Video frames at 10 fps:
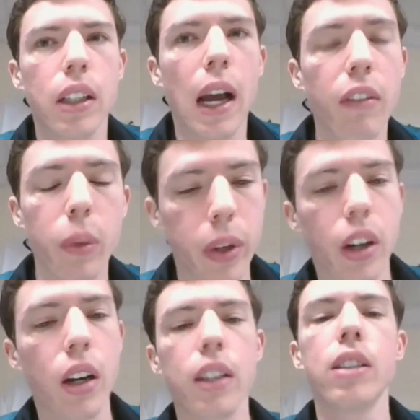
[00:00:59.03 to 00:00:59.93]
Haven't been
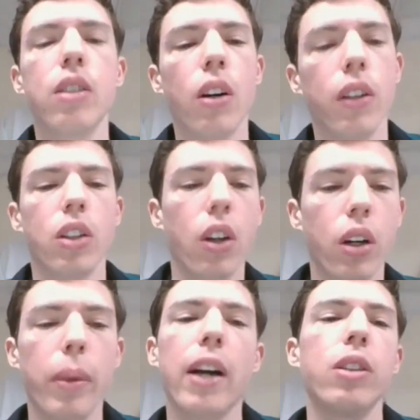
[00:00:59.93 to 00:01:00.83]
on it, always
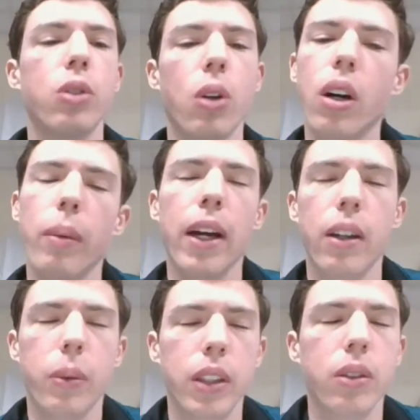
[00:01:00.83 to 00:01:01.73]
heard about you talk about it,